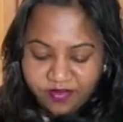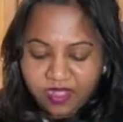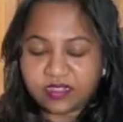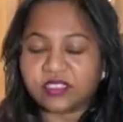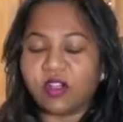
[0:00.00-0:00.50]

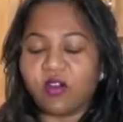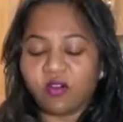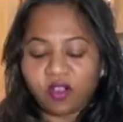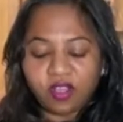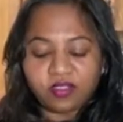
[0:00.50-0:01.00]

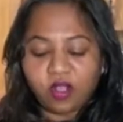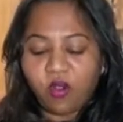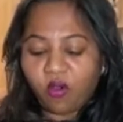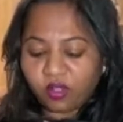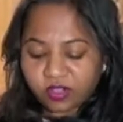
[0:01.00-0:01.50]
so the
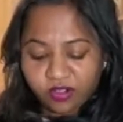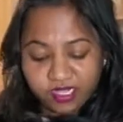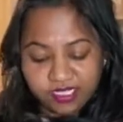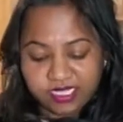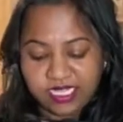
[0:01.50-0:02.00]
whole
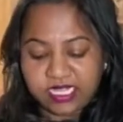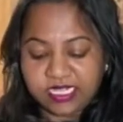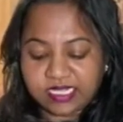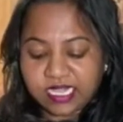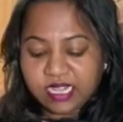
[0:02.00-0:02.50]
crust
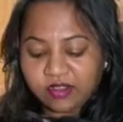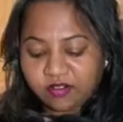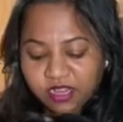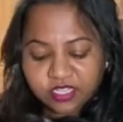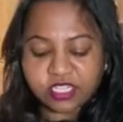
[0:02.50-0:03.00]
is
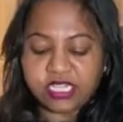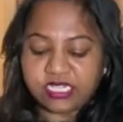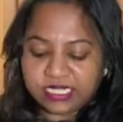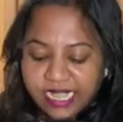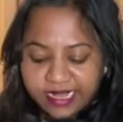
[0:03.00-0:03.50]
crunchy,
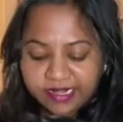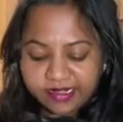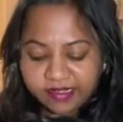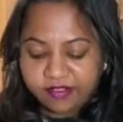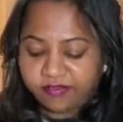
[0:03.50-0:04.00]

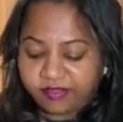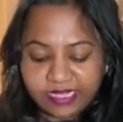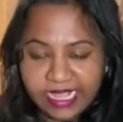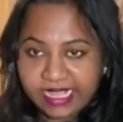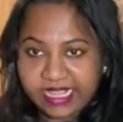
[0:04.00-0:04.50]
tender,
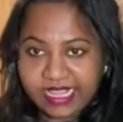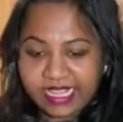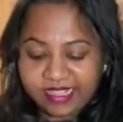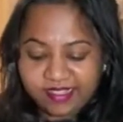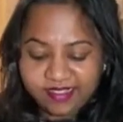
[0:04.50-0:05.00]

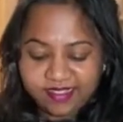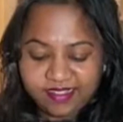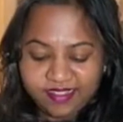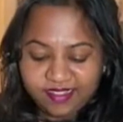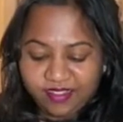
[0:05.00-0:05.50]
flaky,
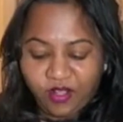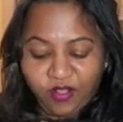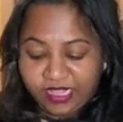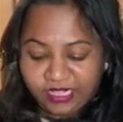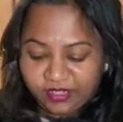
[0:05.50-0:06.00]
all
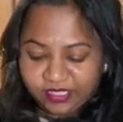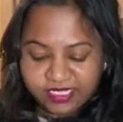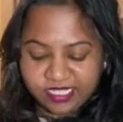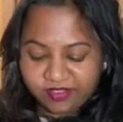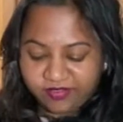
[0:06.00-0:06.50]
that good
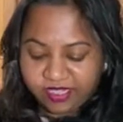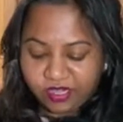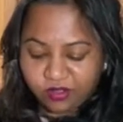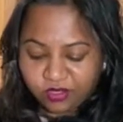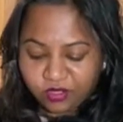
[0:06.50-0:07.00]
stuff that
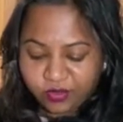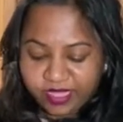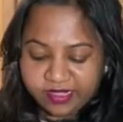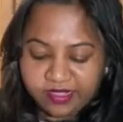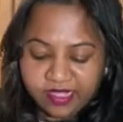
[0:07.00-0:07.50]
goes
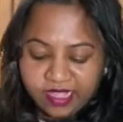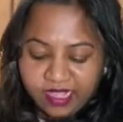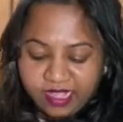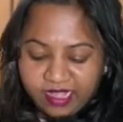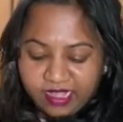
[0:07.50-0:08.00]
with
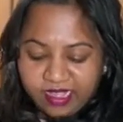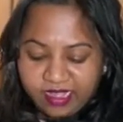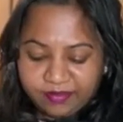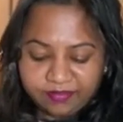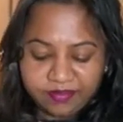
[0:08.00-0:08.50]

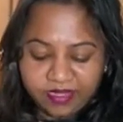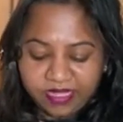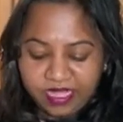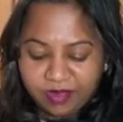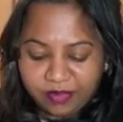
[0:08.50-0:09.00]

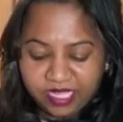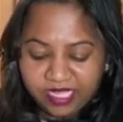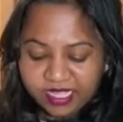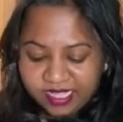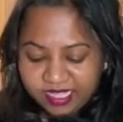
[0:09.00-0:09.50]

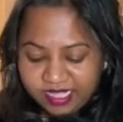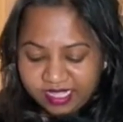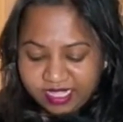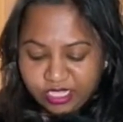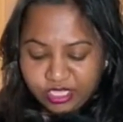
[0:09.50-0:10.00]
yummy
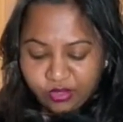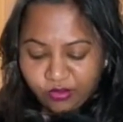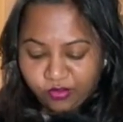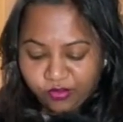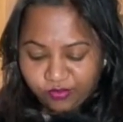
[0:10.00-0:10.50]
dough.